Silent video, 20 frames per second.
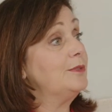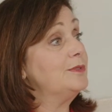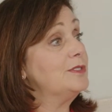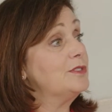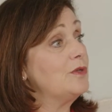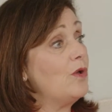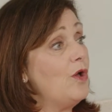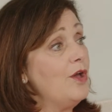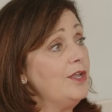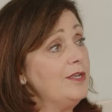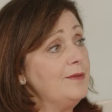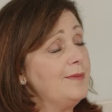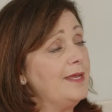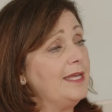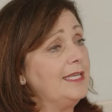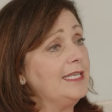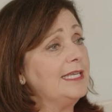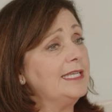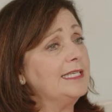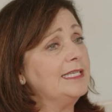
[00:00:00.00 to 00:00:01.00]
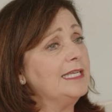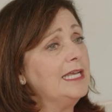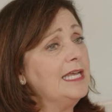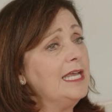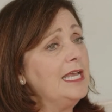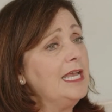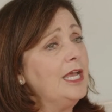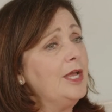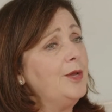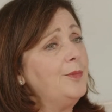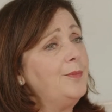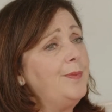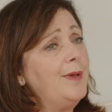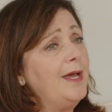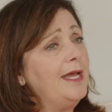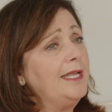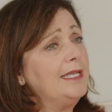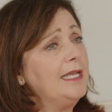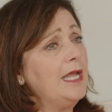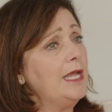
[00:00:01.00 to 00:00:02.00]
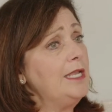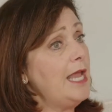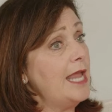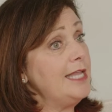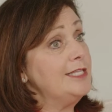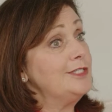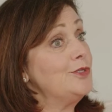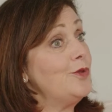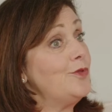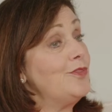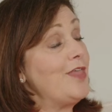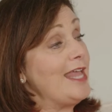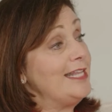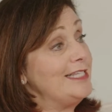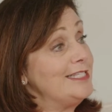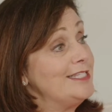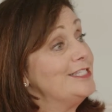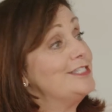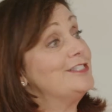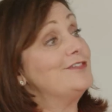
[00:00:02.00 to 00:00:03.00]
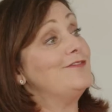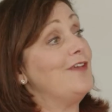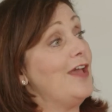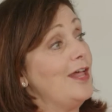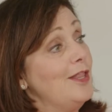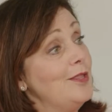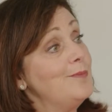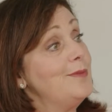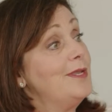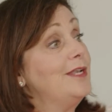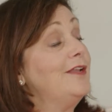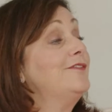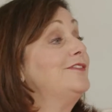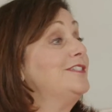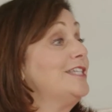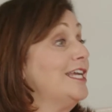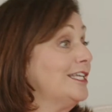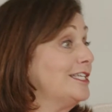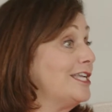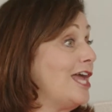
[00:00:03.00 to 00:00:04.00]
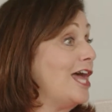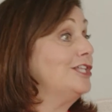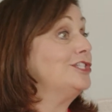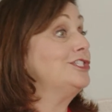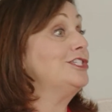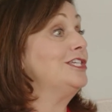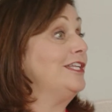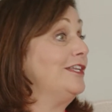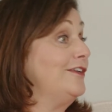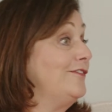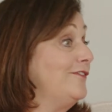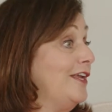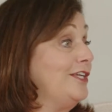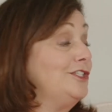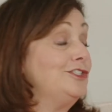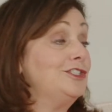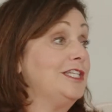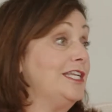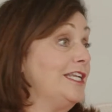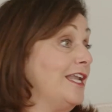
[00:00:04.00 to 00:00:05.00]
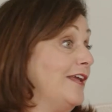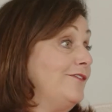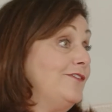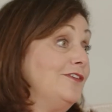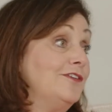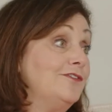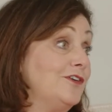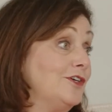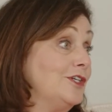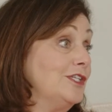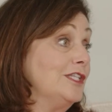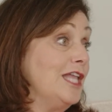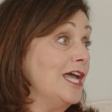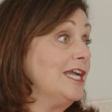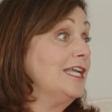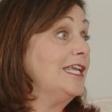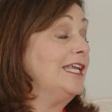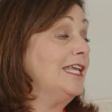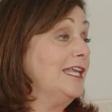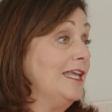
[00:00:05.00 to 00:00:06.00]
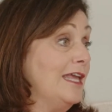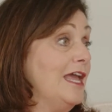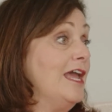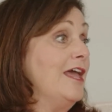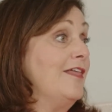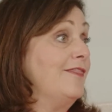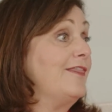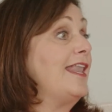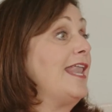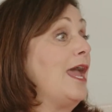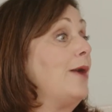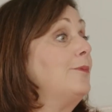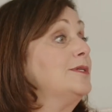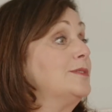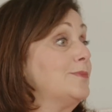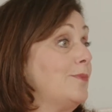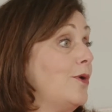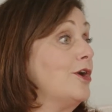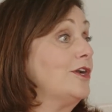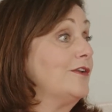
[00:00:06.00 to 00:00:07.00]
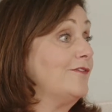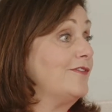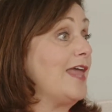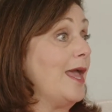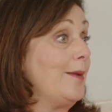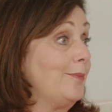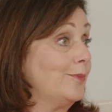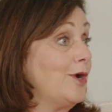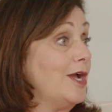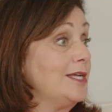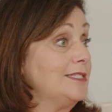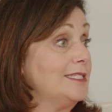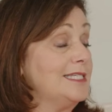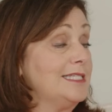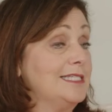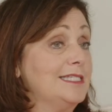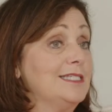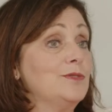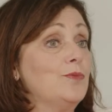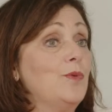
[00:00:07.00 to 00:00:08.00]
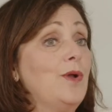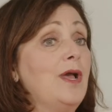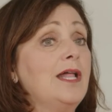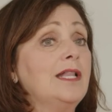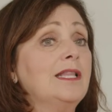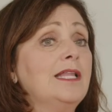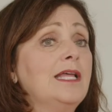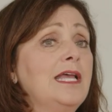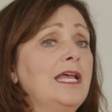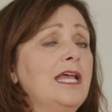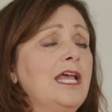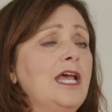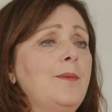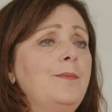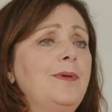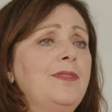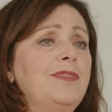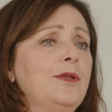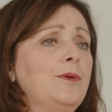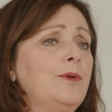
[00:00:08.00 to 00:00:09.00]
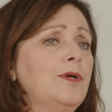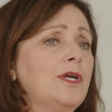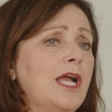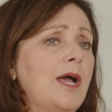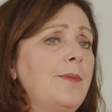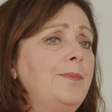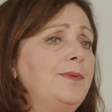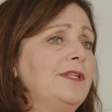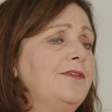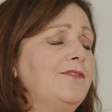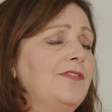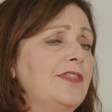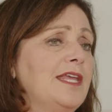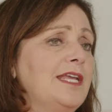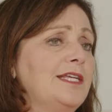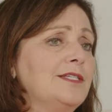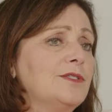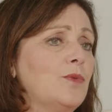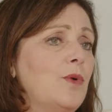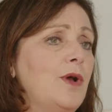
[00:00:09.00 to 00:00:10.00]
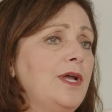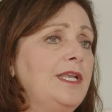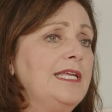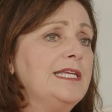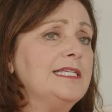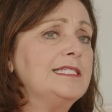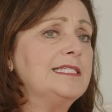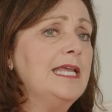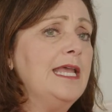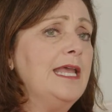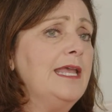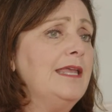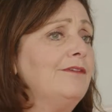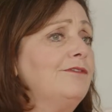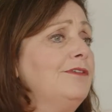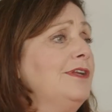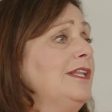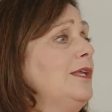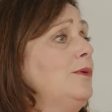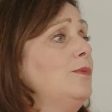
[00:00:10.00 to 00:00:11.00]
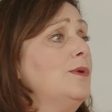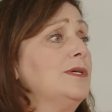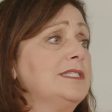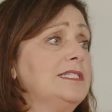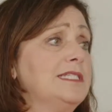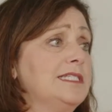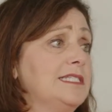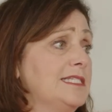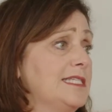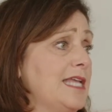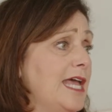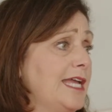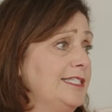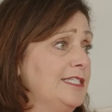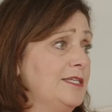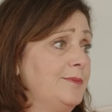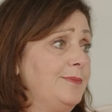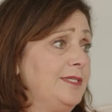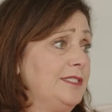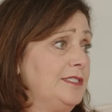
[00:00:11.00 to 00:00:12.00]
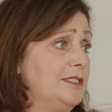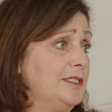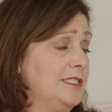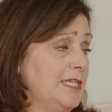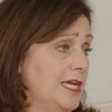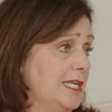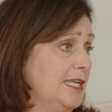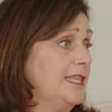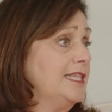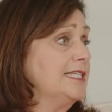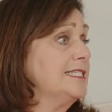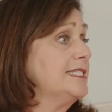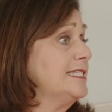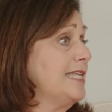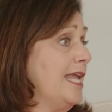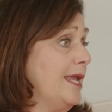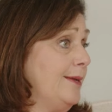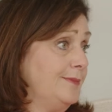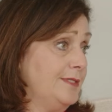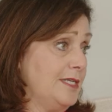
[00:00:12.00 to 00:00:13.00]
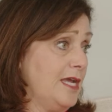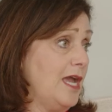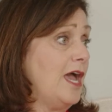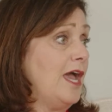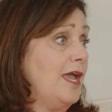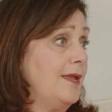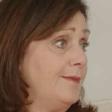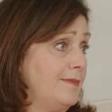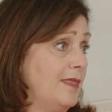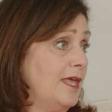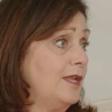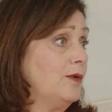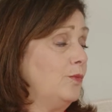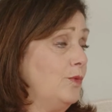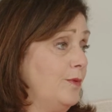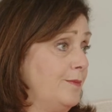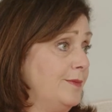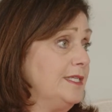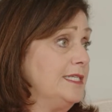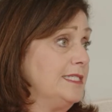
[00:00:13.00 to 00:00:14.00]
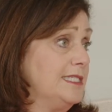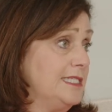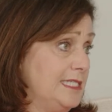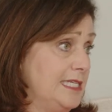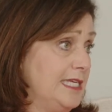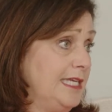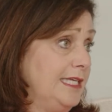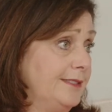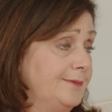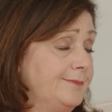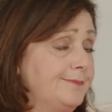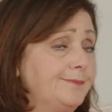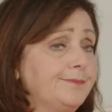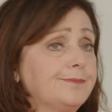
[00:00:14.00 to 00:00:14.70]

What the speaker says: was automated. But, and so that's the development of technology and innovation, and I feel very lucky that I was part of that process as well. But there were a couple of things. One is, it really wasn't designed to be done at the same time that a woman is seen.